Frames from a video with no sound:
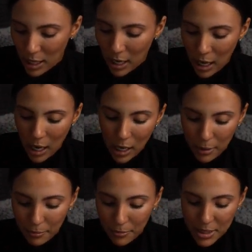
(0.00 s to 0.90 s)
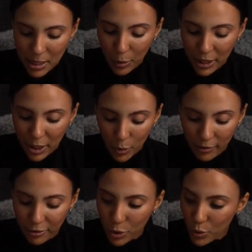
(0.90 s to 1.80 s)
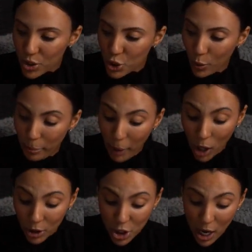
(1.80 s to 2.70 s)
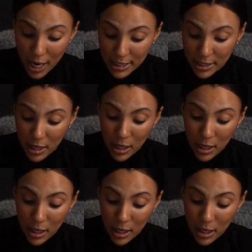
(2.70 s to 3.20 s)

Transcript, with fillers: Um, someone here refused to apologize.